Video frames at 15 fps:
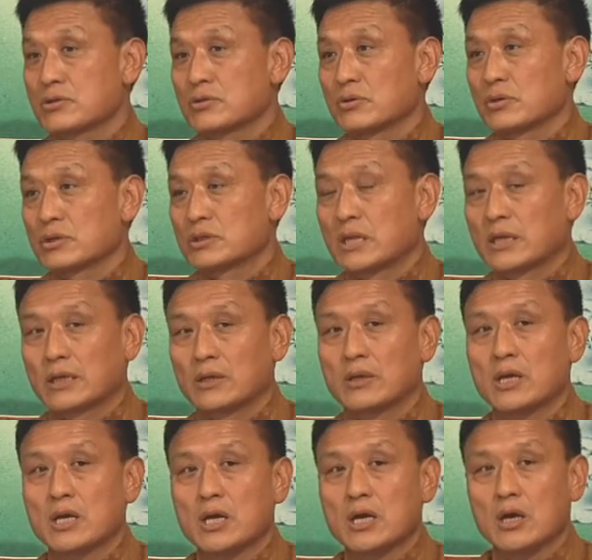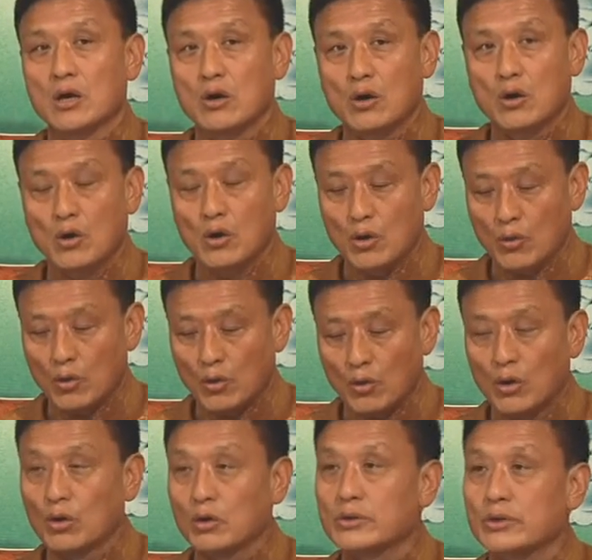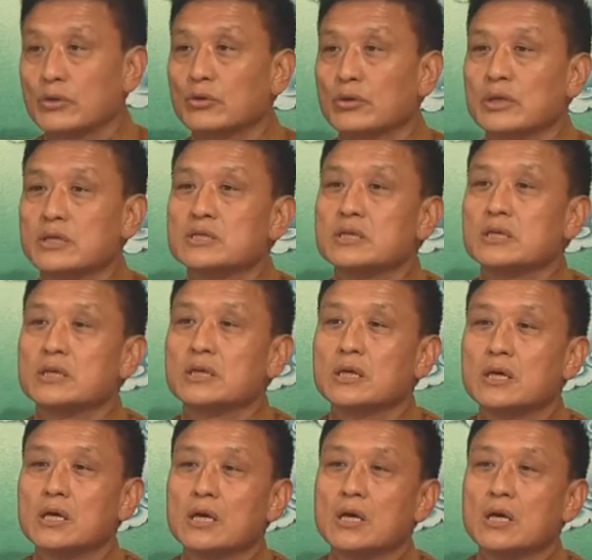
So it's like overall you can see